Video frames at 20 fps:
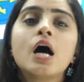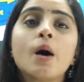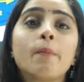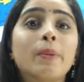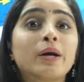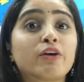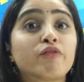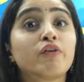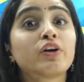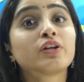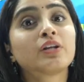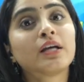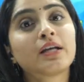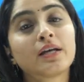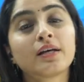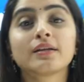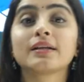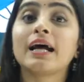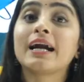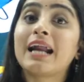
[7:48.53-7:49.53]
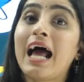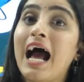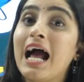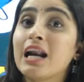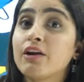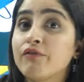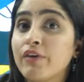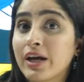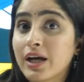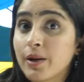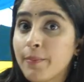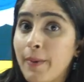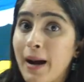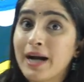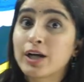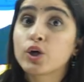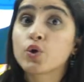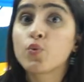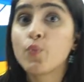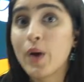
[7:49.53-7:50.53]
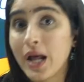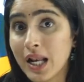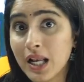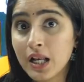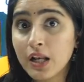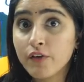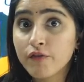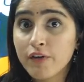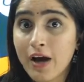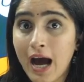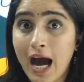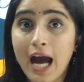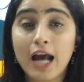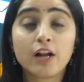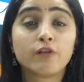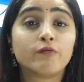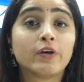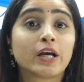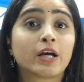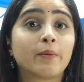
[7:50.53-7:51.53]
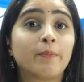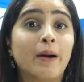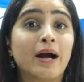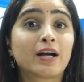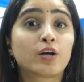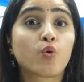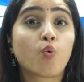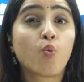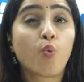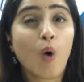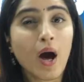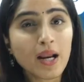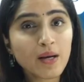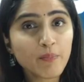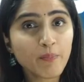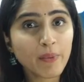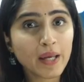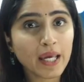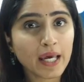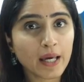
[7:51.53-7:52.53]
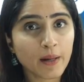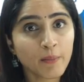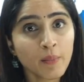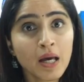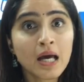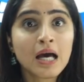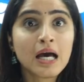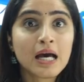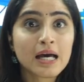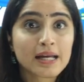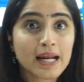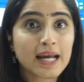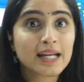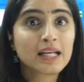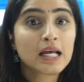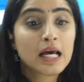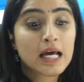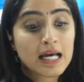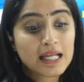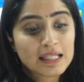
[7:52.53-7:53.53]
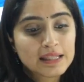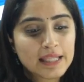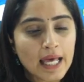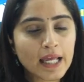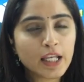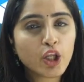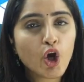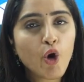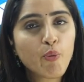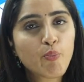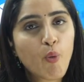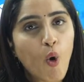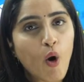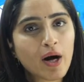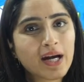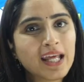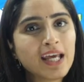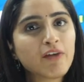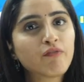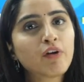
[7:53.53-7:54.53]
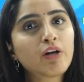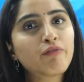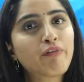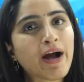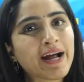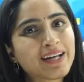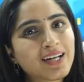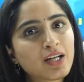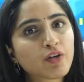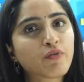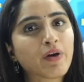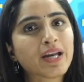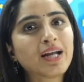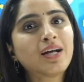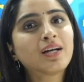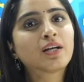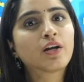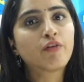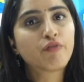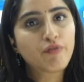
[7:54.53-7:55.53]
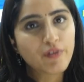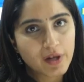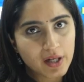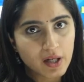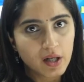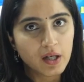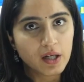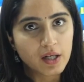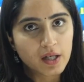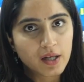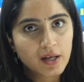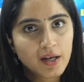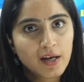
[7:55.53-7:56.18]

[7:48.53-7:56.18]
But if you're thinking that I'll wake up at 12, I'll wake up at 1 p.m., right? Then your body will find it very difficult.